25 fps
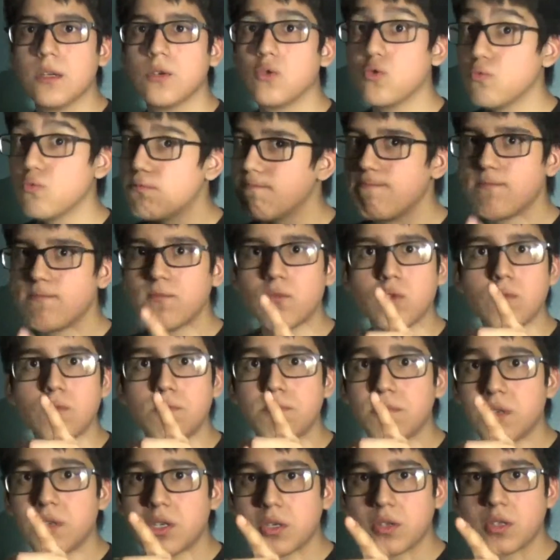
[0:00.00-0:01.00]
You
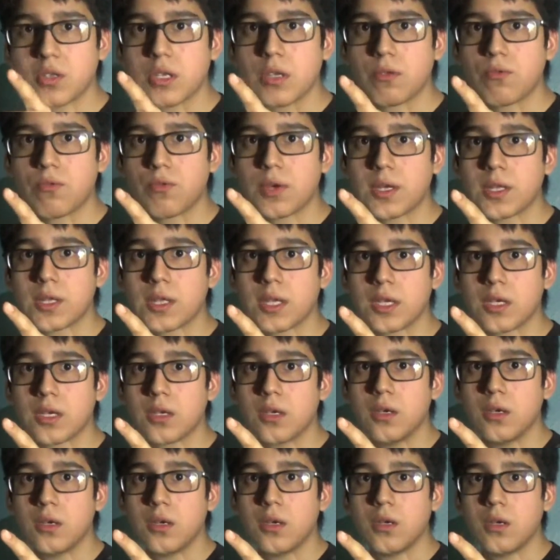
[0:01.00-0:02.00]
better say the right thing.
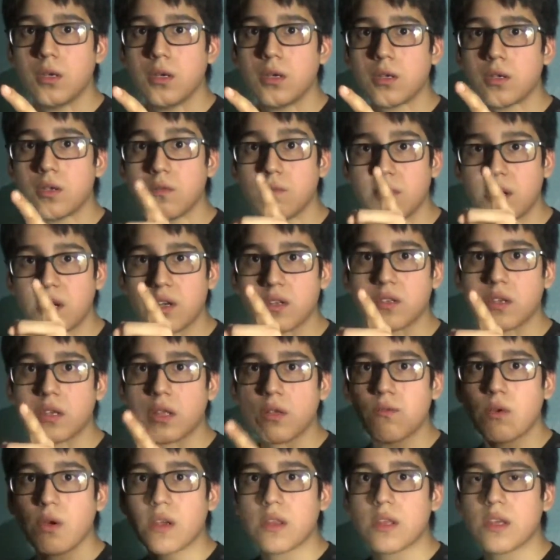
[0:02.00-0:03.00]
You better say
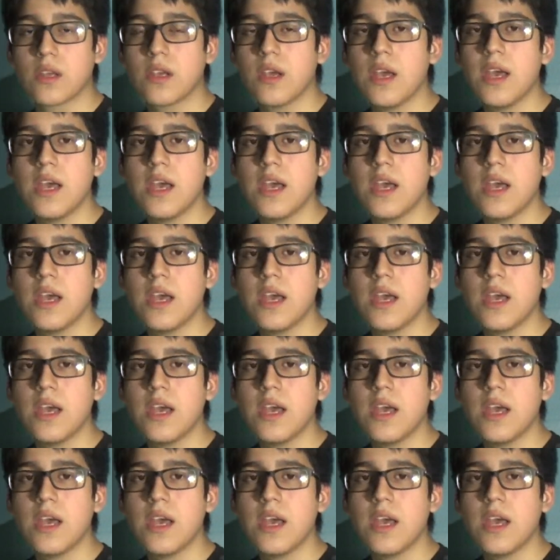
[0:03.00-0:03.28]
the right thing."